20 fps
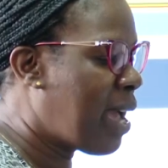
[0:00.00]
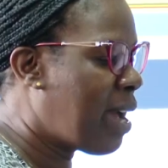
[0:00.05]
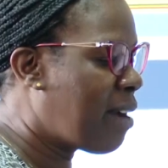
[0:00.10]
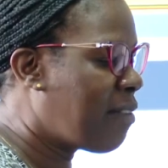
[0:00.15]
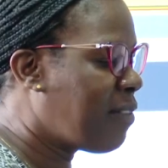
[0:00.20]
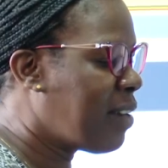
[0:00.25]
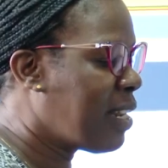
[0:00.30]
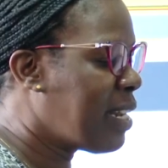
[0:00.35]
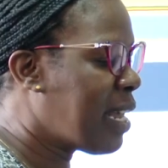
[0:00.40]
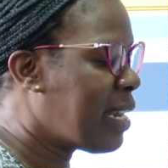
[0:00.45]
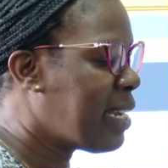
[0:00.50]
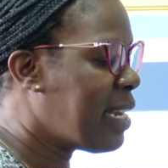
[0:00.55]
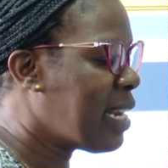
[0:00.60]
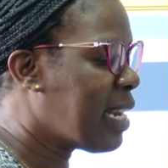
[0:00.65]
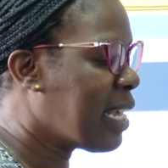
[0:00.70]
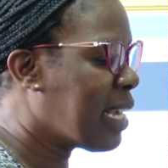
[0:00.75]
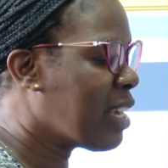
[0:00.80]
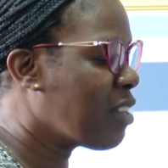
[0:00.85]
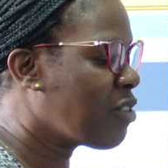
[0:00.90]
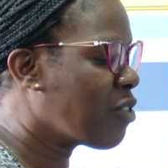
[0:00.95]
have led a
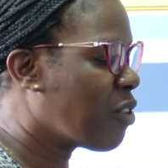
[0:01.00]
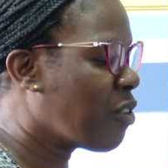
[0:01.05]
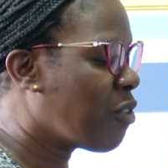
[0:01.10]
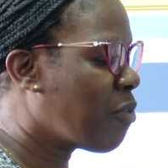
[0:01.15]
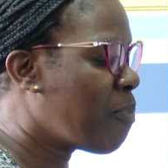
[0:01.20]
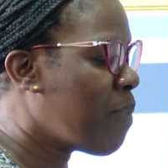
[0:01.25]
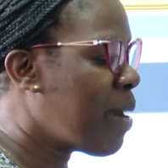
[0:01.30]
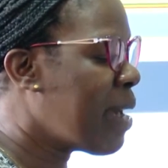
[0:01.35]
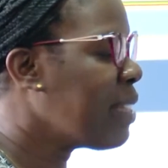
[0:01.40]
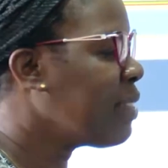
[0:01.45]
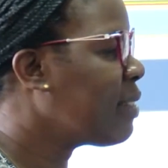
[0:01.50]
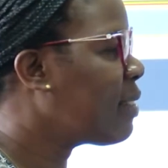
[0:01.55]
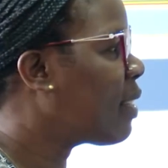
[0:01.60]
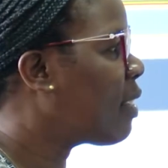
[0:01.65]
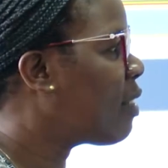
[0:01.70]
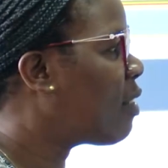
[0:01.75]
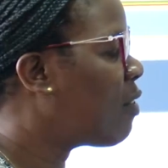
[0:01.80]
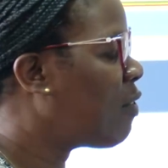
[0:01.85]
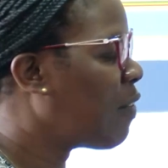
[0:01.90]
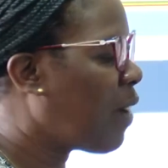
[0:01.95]
delegation of
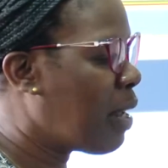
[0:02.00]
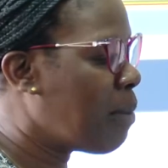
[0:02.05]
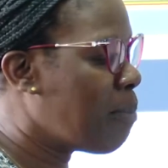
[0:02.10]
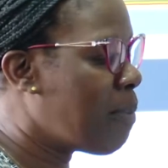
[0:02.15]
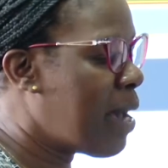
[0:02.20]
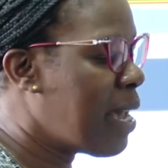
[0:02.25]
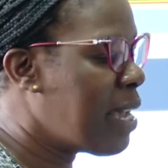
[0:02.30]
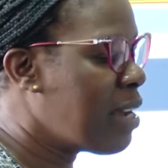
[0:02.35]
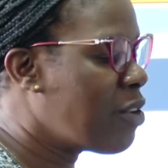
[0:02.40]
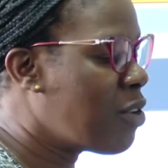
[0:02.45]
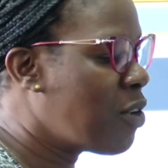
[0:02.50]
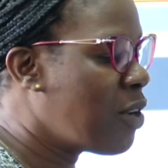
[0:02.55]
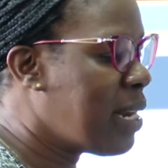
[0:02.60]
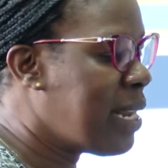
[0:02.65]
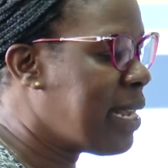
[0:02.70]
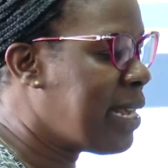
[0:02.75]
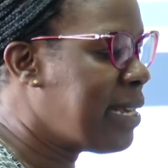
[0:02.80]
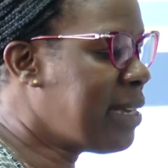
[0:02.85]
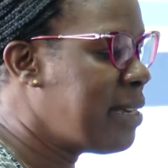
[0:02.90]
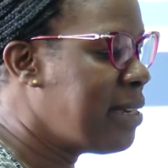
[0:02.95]
myself and my
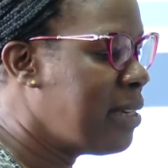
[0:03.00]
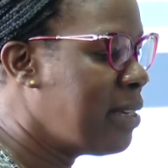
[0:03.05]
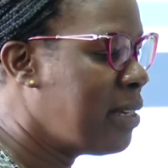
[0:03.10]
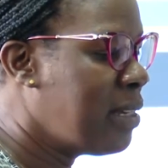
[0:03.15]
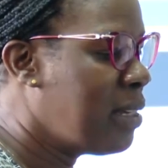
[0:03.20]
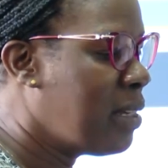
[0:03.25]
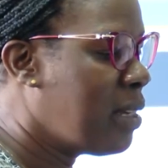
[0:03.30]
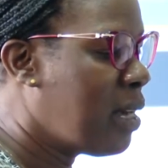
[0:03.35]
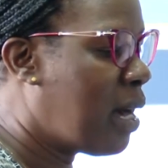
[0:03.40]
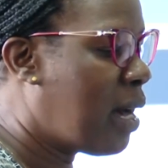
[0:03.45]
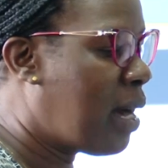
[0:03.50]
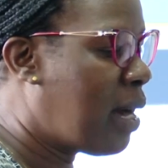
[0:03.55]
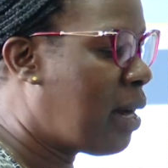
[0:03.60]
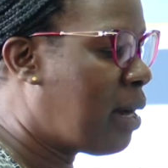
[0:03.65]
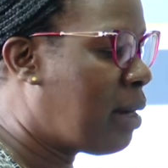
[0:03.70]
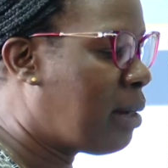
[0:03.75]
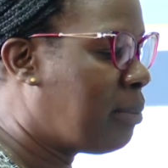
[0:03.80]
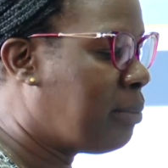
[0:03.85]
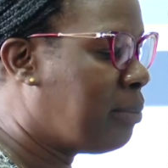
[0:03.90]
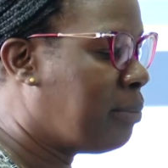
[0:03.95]
colleague,
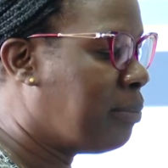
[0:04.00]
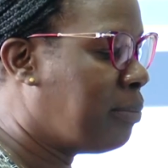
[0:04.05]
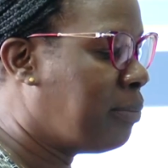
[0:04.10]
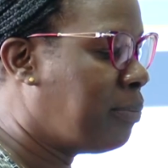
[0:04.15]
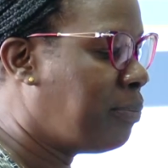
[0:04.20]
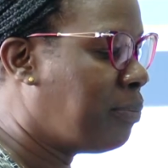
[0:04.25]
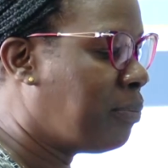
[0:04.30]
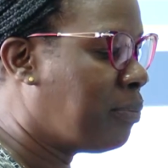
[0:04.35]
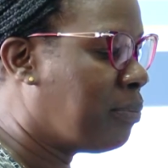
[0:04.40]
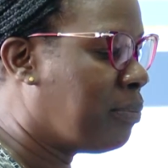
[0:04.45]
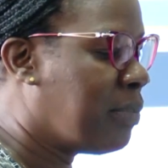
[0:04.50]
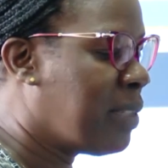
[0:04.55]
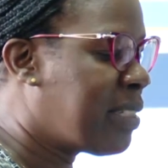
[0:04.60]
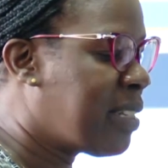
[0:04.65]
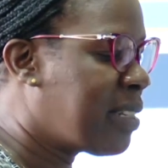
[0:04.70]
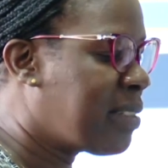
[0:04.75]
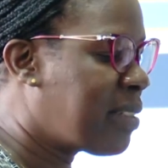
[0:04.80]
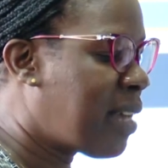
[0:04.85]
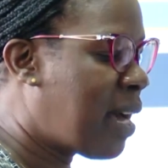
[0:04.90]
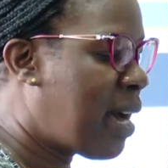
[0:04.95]

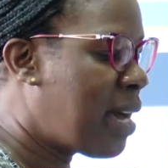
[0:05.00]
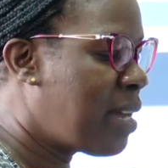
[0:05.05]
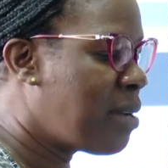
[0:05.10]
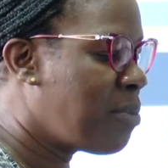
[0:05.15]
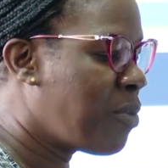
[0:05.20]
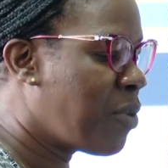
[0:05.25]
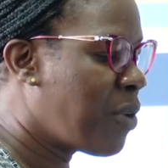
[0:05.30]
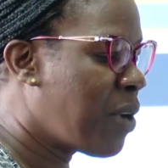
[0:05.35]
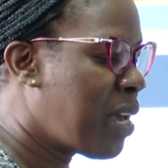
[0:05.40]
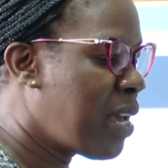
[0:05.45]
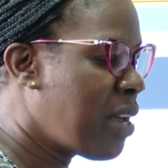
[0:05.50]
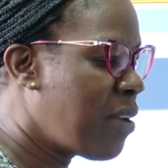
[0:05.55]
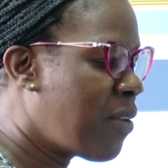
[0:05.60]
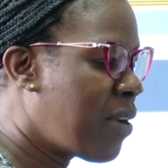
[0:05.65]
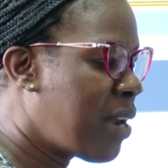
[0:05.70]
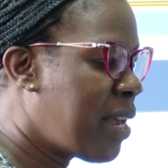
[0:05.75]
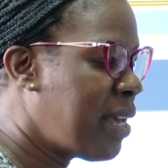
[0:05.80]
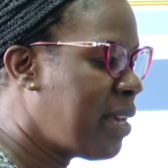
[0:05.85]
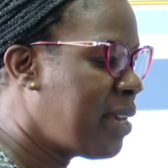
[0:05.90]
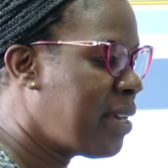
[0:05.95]
Mrs. Anne
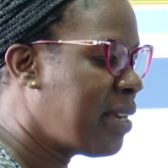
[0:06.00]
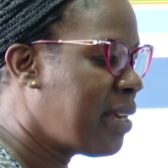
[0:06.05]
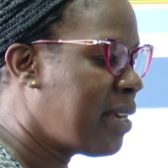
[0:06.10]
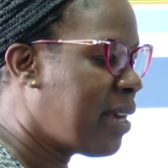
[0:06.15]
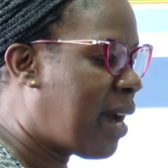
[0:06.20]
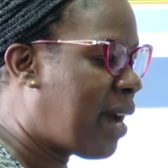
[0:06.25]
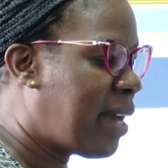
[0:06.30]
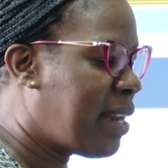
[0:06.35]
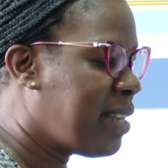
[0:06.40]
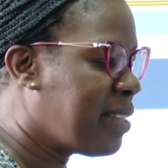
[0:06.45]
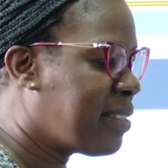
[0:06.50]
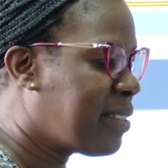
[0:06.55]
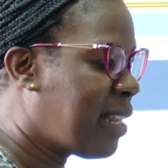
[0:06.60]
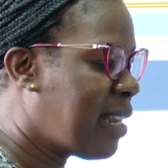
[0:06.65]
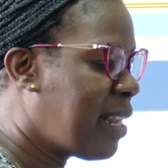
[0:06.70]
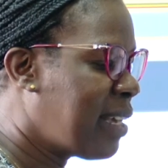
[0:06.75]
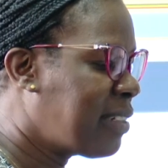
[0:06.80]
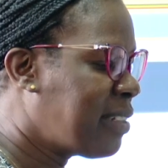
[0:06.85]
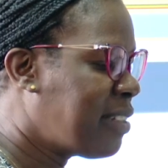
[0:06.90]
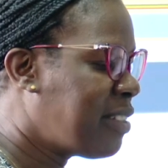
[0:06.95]
Muheire, and a
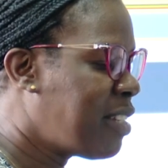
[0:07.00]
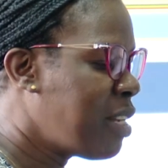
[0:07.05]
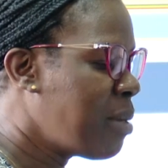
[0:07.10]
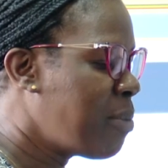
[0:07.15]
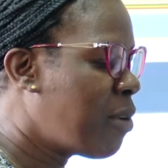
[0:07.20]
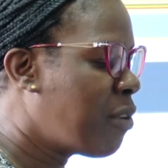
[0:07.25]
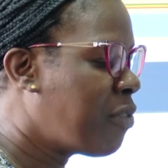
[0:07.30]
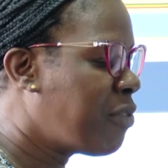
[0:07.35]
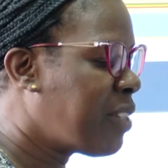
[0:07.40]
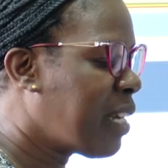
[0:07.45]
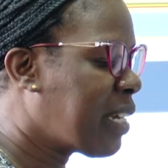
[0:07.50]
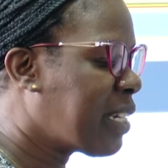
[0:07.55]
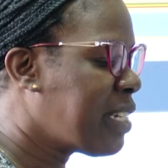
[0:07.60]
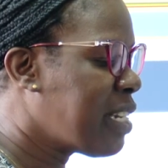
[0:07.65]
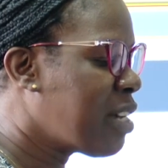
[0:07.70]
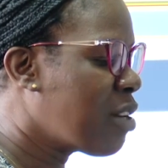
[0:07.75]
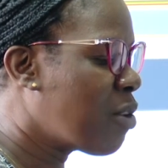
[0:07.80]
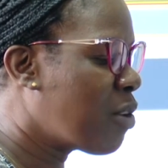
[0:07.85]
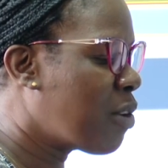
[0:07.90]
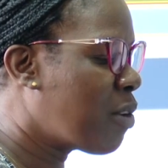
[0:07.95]
select team of
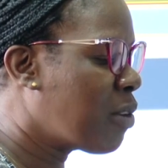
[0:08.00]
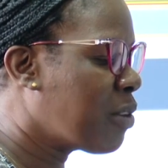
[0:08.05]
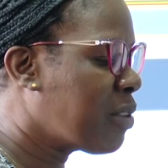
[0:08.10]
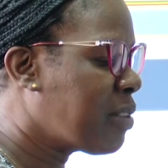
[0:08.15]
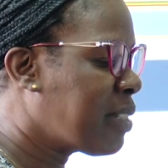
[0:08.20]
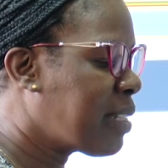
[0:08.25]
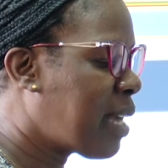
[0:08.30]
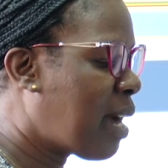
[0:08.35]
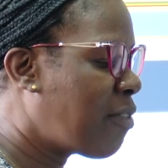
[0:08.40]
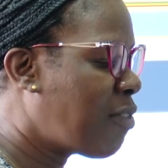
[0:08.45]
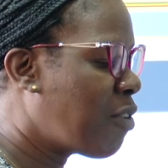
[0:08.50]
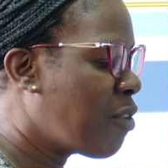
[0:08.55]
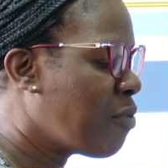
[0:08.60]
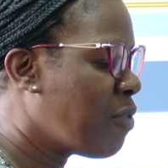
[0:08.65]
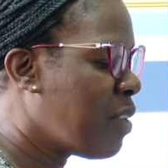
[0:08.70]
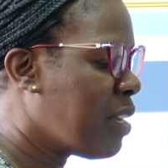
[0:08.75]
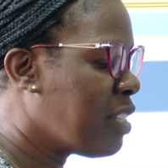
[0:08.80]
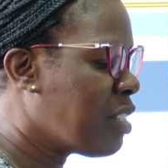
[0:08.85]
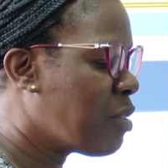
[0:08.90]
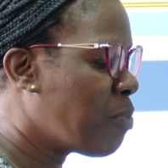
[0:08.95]
technical staff of
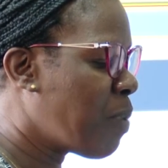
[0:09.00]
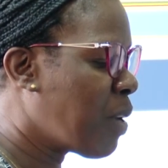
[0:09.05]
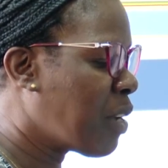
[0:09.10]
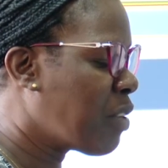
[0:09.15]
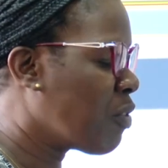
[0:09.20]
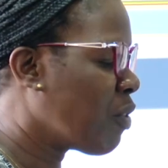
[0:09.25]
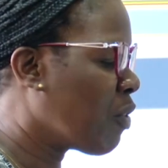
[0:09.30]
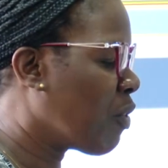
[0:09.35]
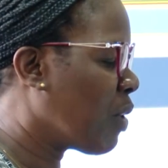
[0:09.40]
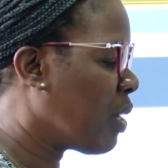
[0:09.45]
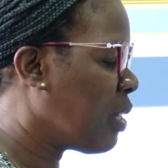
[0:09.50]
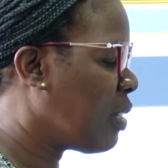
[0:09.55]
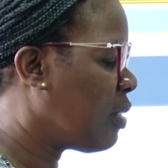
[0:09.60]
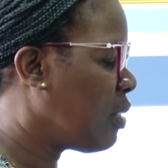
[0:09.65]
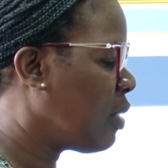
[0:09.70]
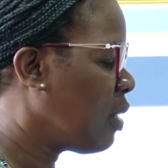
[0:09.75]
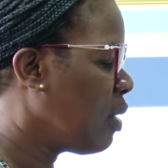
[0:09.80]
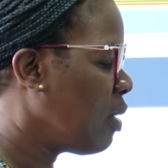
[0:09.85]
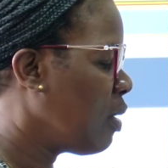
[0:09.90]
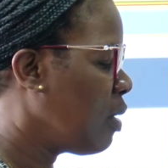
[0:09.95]
the
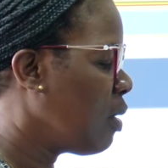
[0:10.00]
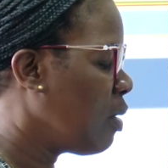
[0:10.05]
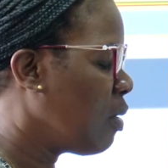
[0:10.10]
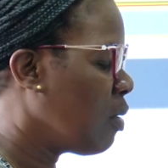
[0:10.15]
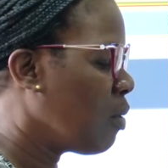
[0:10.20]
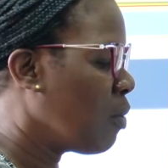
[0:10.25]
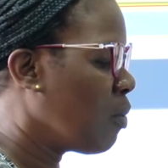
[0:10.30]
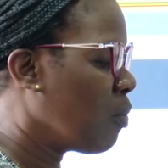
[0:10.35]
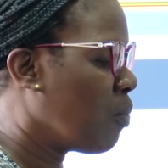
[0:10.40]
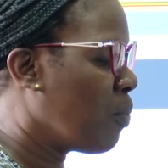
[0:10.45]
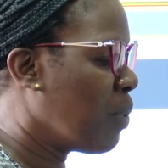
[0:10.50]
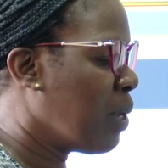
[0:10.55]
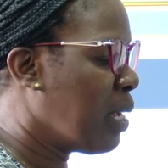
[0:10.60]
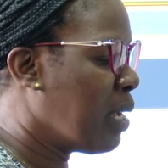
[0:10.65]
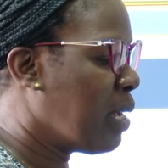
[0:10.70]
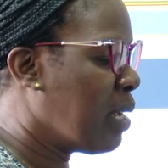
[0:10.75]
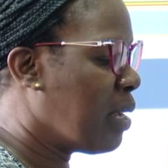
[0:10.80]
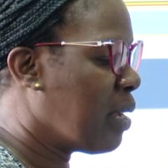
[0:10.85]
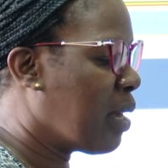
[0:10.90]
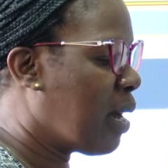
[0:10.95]
Inspectorate.
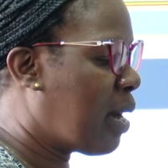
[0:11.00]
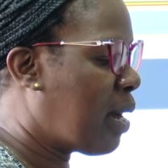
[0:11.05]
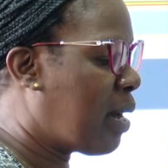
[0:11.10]
We